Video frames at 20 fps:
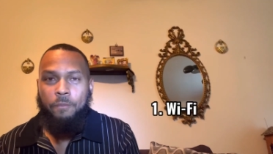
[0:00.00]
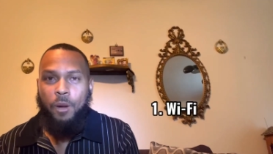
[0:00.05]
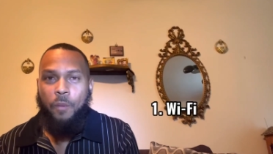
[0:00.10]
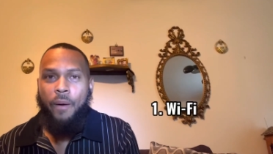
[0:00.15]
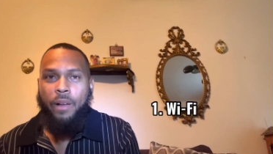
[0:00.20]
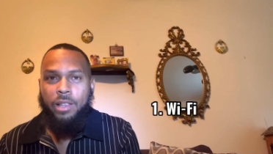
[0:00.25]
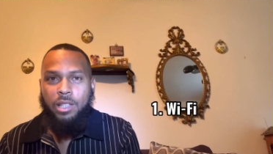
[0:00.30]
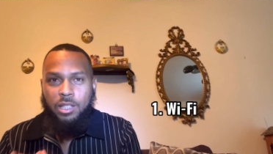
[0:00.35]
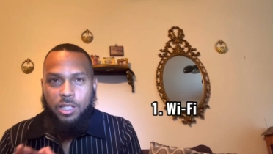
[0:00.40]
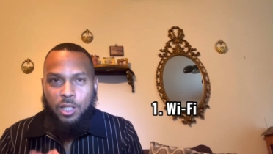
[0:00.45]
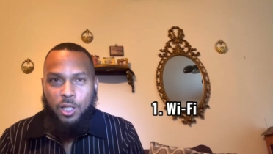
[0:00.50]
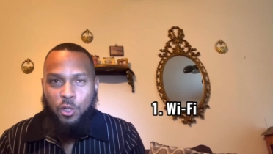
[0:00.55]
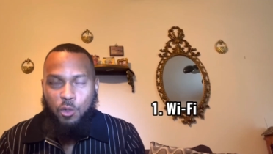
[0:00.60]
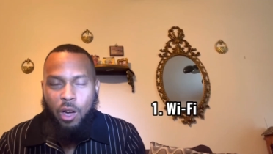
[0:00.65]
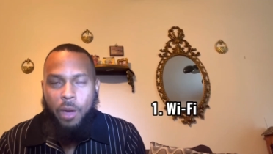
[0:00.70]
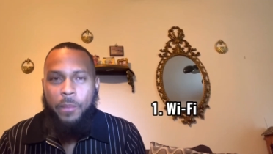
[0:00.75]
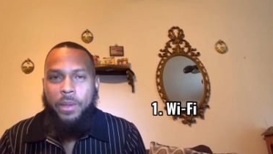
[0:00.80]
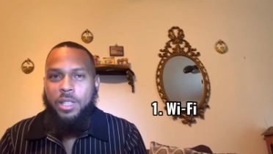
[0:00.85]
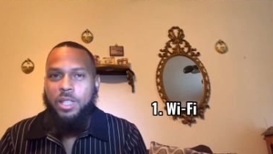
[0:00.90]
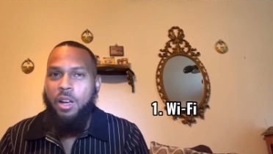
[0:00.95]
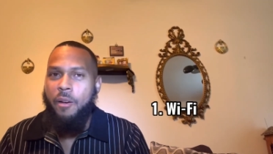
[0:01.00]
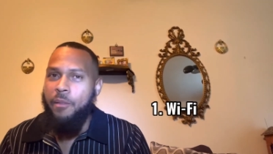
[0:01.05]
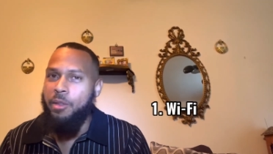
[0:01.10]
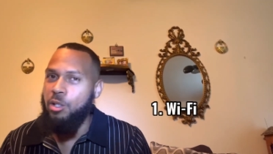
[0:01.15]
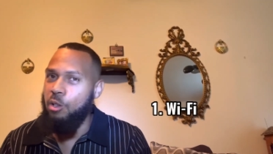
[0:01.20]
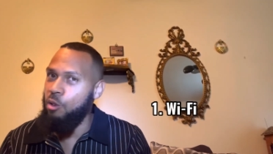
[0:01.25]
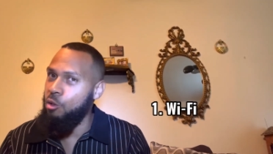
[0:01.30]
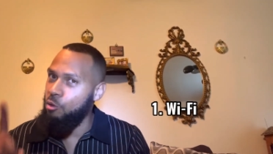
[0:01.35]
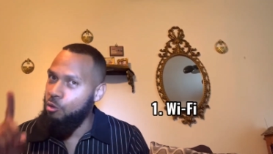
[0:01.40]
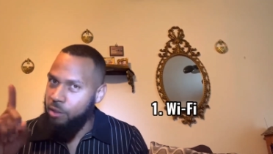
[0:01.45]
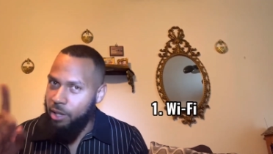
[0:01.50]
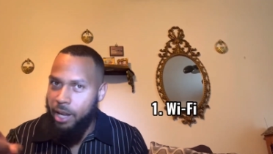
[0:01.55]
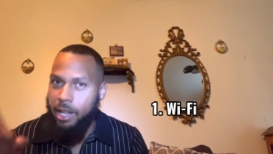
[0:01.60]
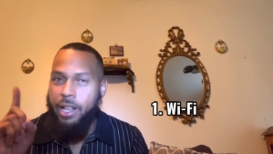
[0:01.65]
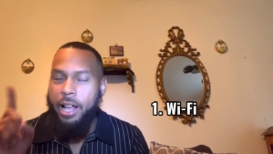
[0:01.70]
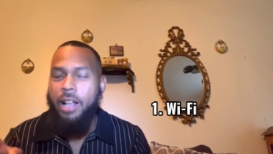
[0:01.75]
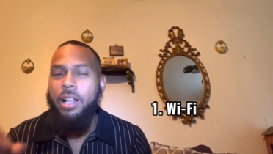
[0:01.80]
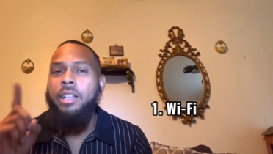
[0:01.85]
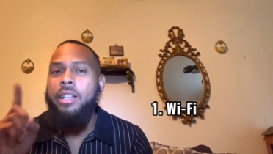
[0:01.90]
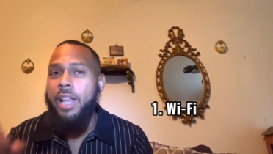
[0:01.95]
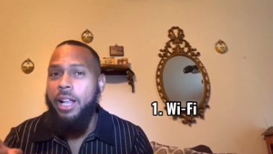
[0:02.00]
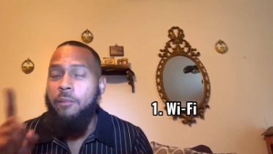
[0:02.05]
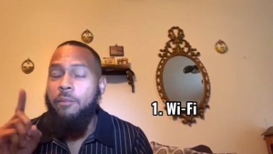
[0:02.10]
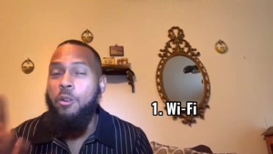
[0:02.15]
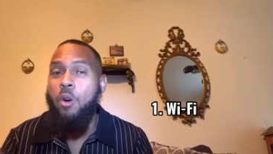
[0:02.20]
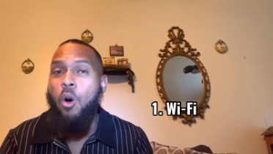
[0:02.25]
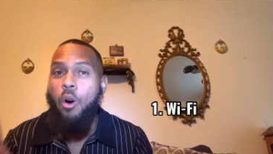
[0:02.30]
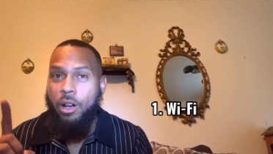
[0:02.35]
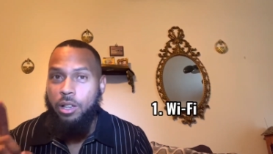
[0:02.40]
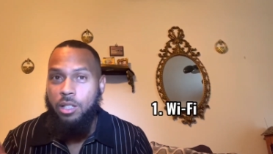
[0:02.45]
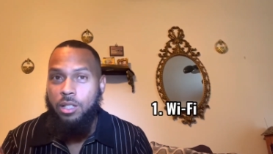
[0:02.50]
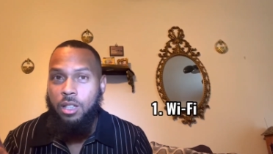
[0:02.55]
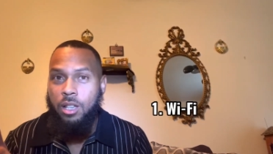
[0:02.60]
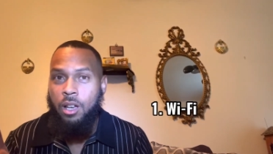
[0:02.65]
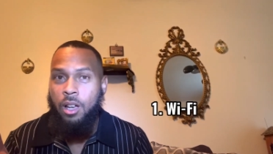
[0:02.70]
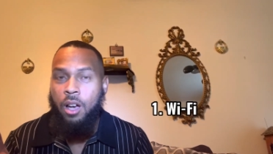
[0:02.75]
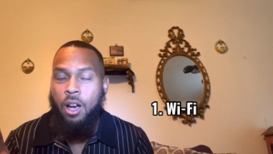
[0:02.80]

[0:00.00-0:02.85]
All right, this is a streaming service, so you need internet, of course.